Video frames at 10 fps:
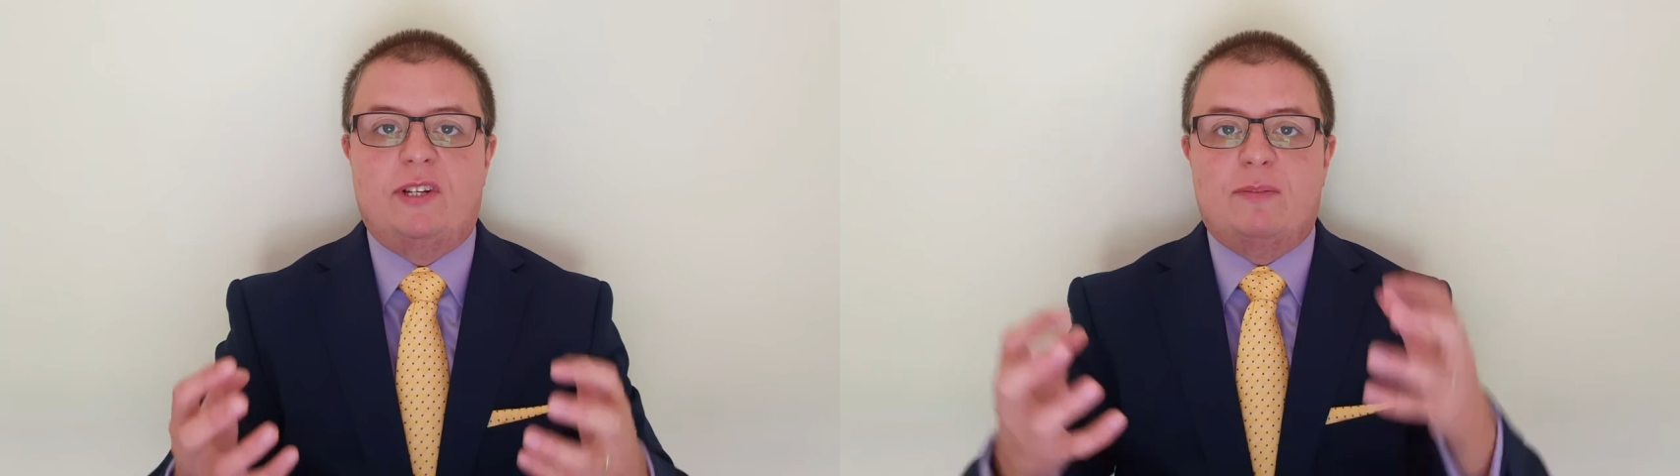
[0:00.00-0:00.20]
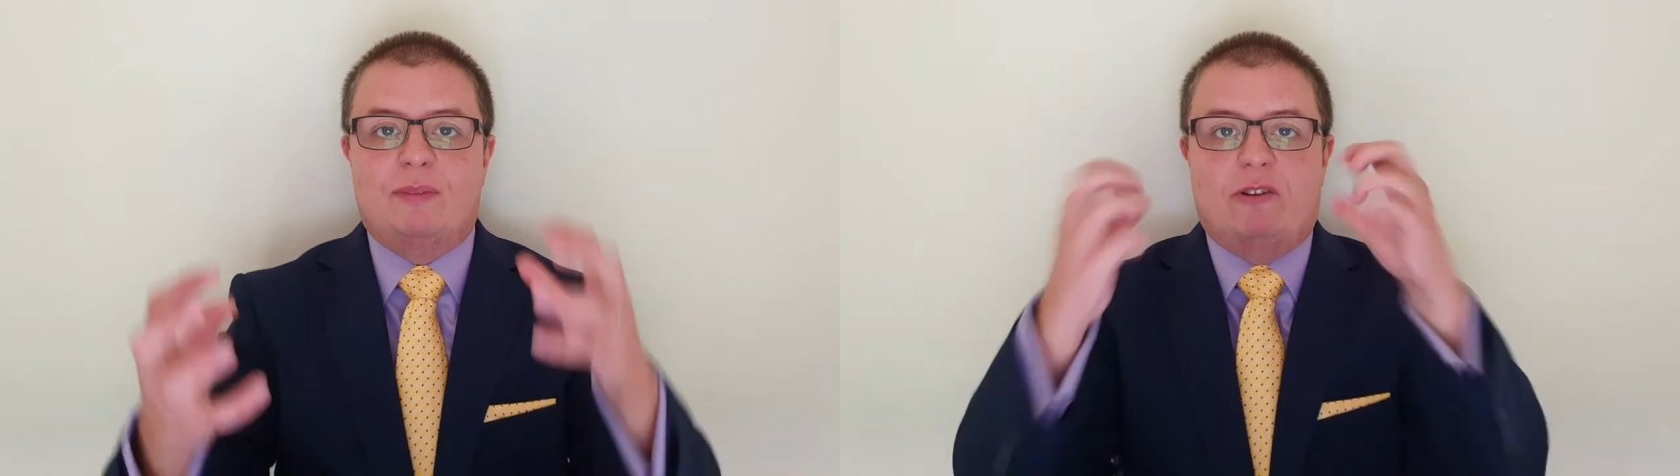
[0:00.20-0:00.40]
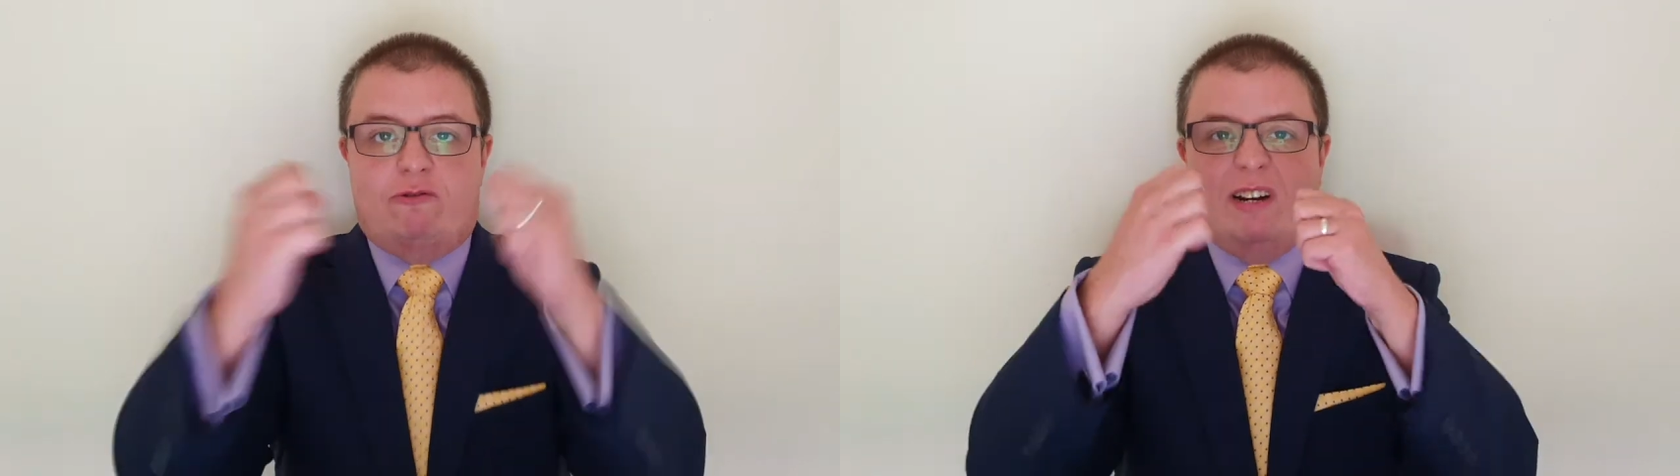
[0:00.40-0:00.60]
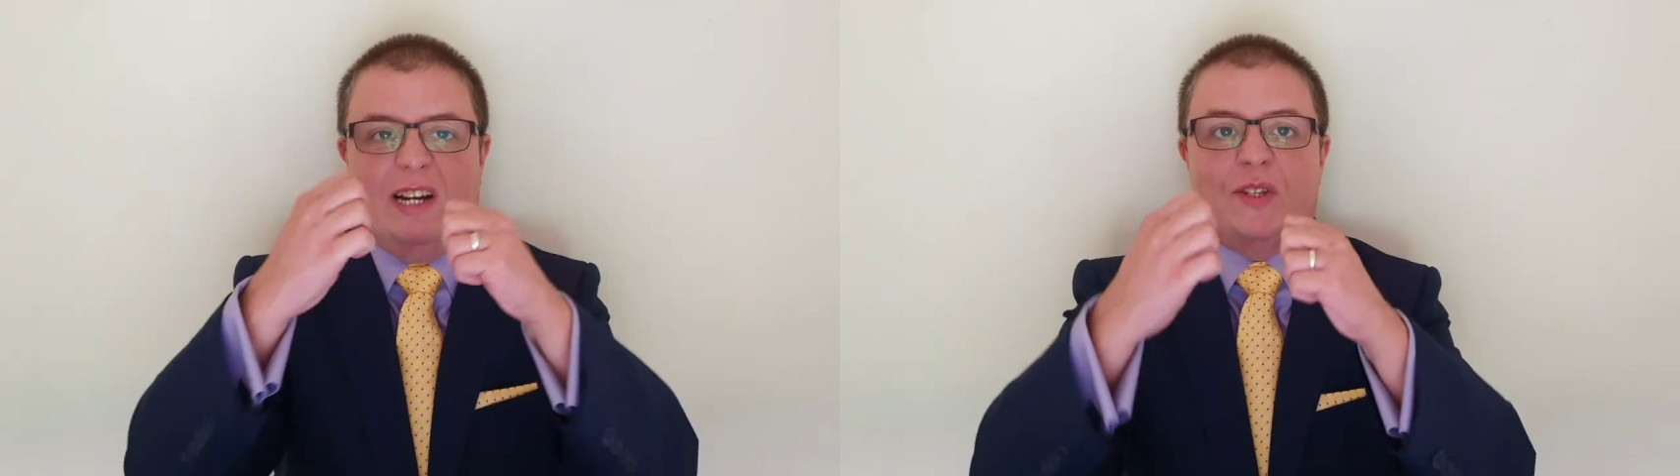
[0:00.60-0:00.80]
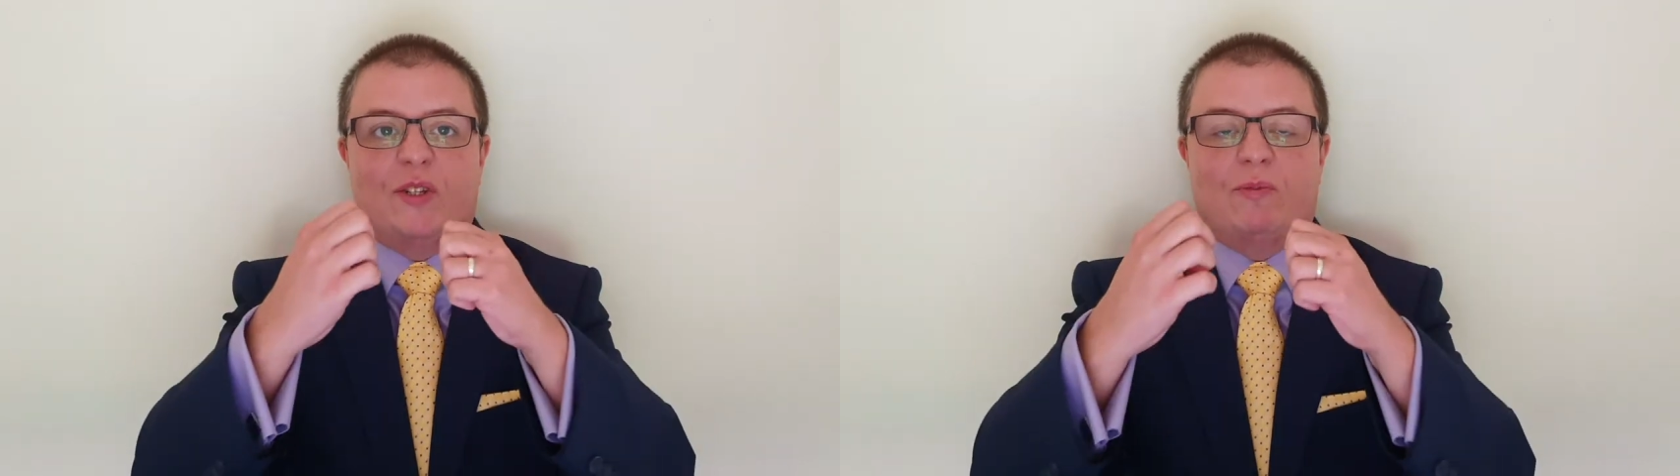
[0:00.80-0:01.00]
to be
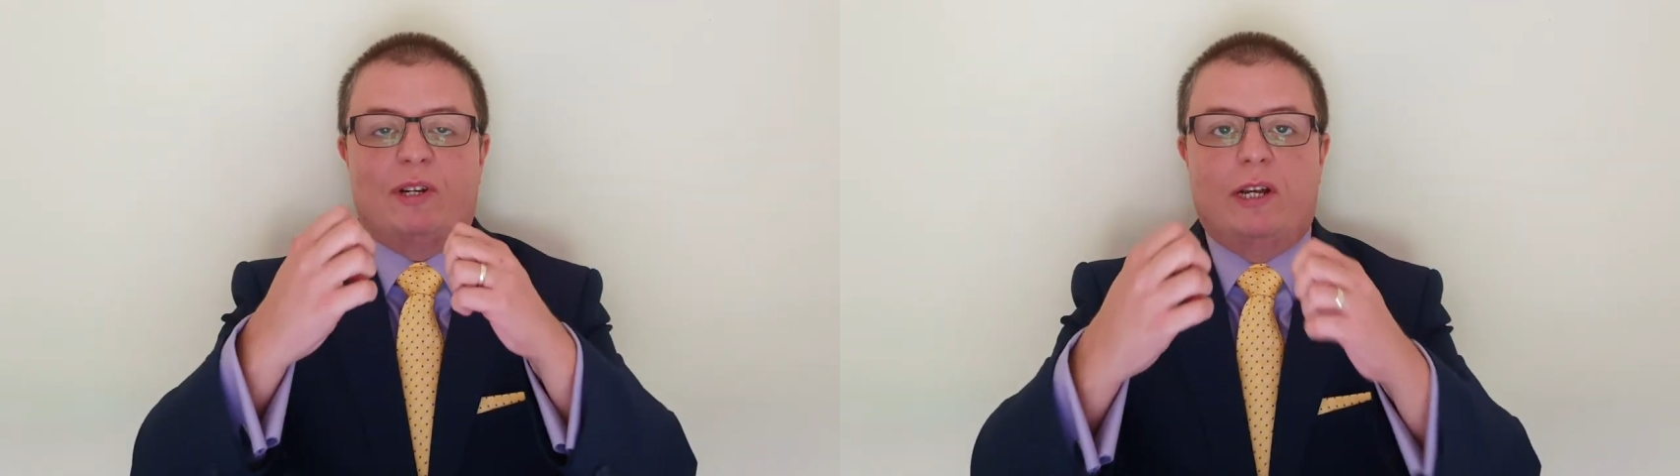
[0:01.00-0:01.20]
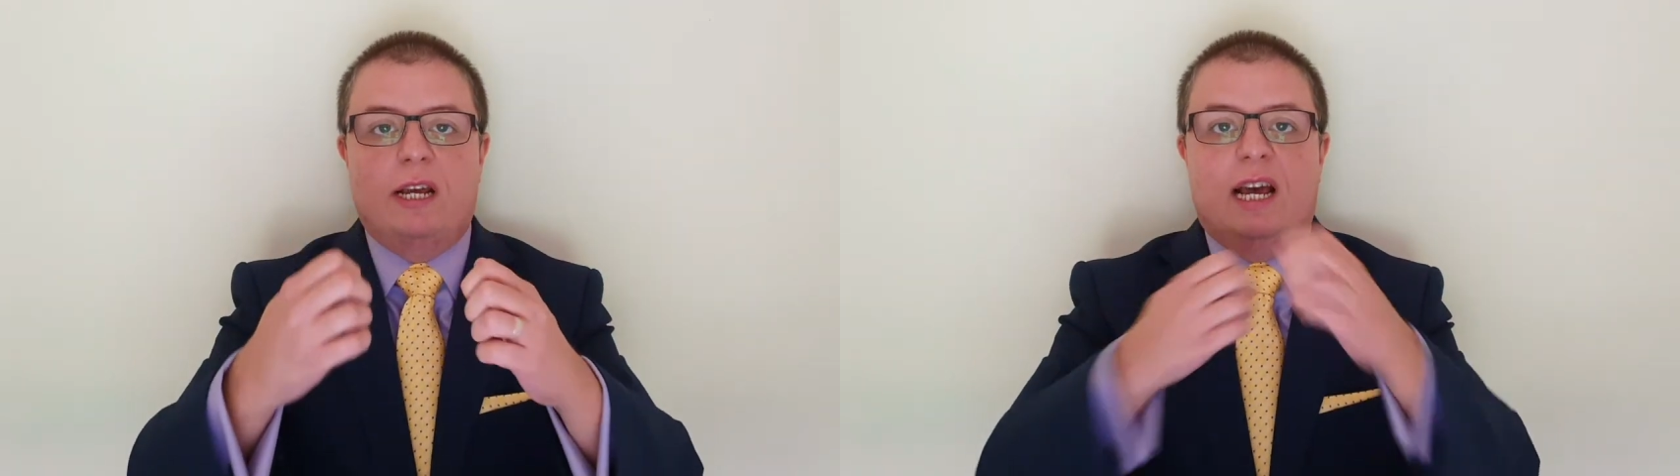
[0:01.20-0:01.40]
grasped and